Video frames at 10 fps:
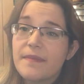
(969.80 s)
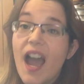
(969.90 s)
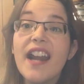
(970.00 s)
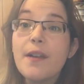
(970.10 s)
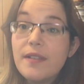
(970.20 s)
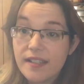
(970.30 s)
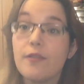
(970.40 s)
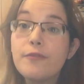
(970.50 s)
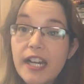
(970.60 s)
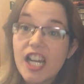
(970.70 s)
and I was
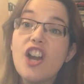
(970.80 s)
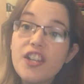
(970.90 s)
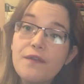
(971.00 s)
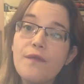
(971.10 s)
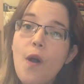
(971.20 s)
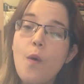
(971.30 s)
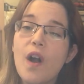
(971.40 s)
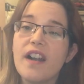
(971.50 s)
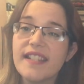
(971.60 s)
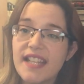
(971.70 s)
really looking
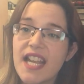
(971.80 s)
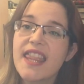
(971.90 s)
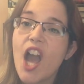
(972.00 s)
forward seeing